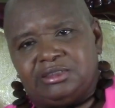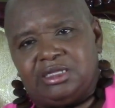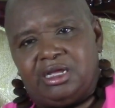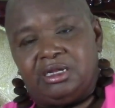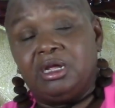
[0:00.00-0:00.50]

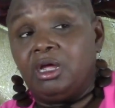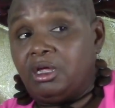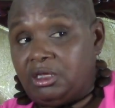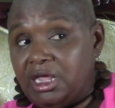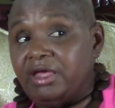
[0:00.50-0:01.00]
that,
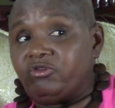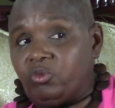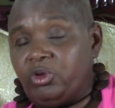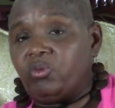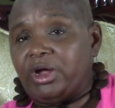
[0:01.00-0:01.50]
yes,
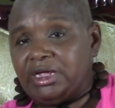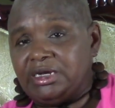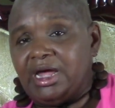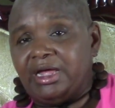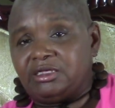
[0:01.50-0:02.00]
we
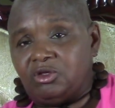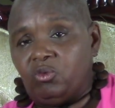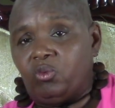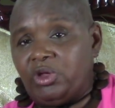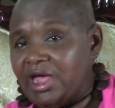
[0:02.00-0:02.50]
recognize
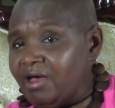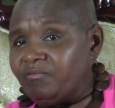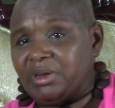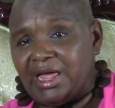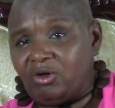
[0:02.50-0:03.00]
that we have
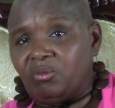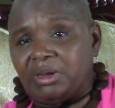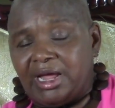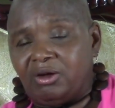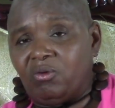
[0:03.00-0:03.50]
black on
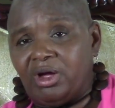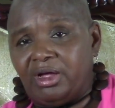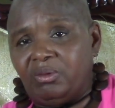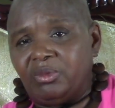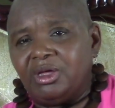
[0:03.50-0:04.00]
black
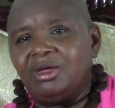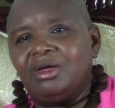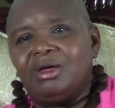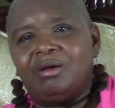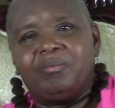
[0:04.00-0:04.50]
crime,
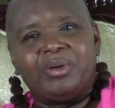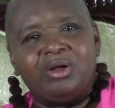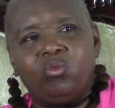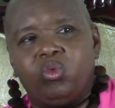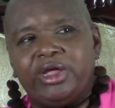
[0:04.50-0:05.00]

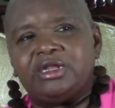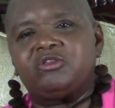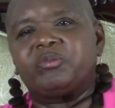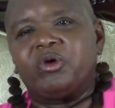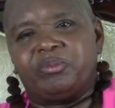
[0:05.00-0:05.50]
but when it's
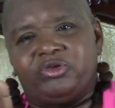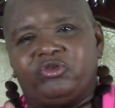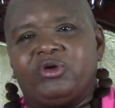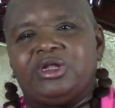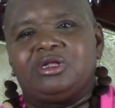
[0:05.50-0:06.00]

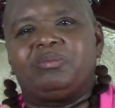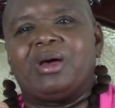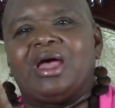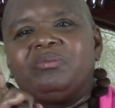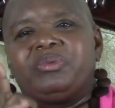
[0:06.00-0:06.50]
perpetrated
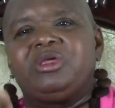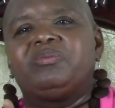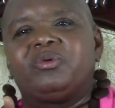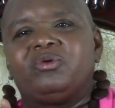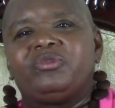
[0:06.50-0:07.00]
by
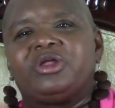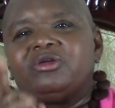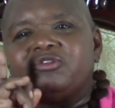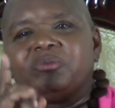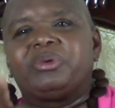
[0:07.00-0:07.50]
people that are
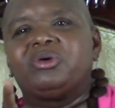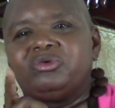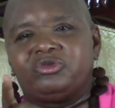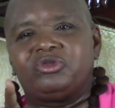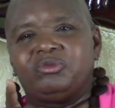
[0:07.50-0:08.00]

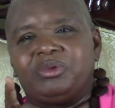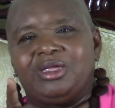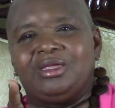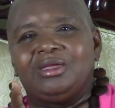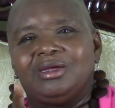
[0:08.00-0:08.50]
supposed to
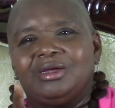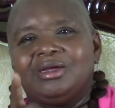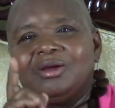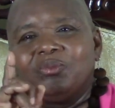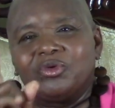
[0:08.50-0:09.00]
be
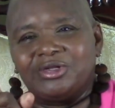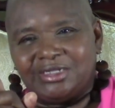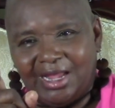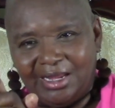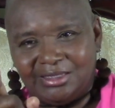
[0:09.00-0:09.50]

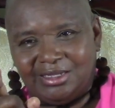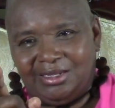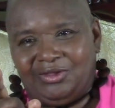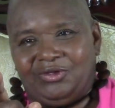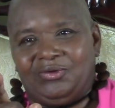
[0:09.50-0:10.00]

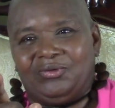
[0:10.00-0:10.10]
protecting you,